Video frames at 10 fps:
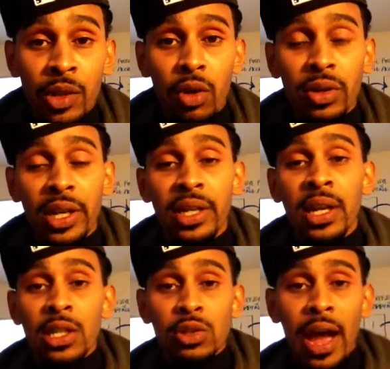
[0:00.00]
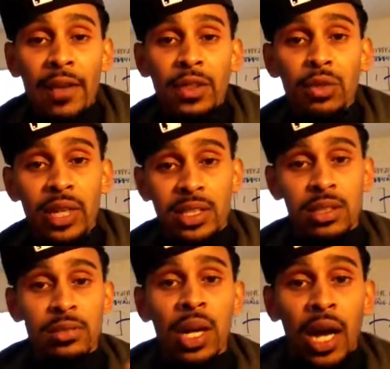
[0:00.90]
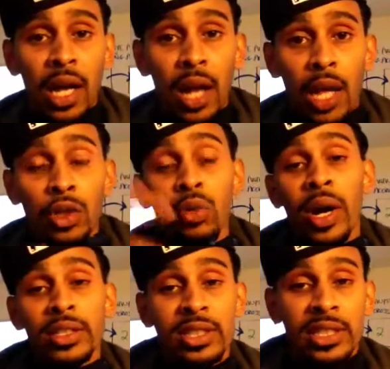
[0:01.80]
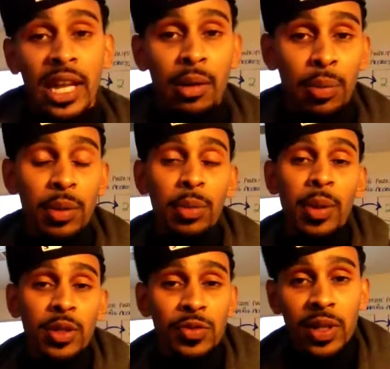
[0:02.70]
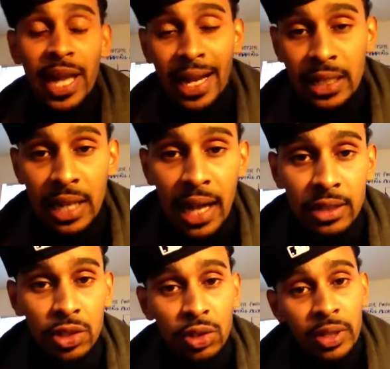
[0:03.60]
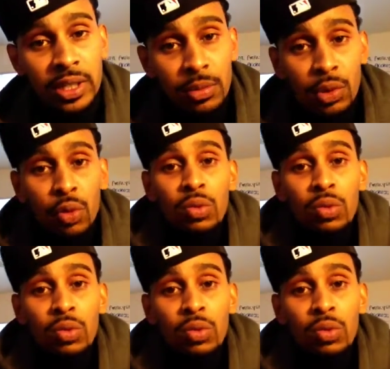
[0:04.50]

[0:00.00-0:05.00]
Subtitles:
Okay, so after you get a new understanding, or people perish for lack of knowledge, so you get some new